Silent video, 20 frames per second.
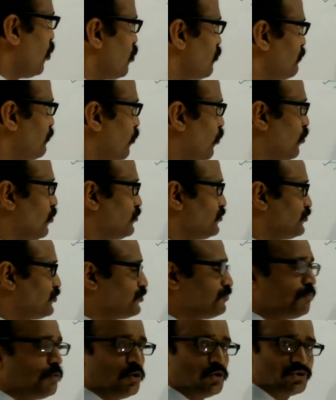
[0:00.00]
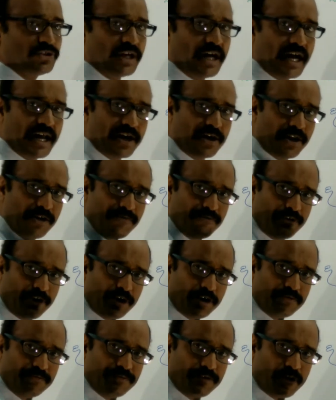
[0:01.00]
frog bones both are
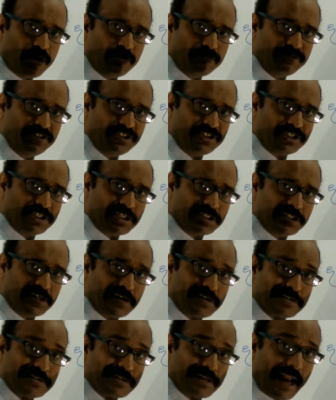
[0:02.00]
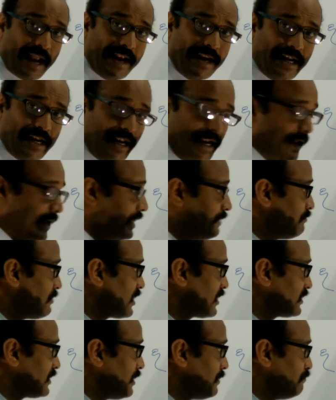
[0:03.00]
differ from each other slightly,
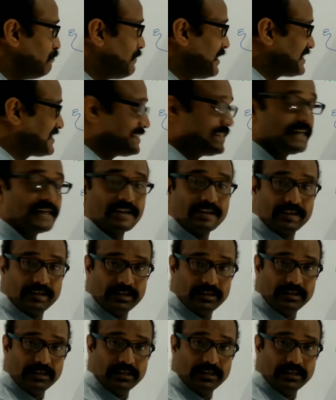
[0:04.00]
but the basic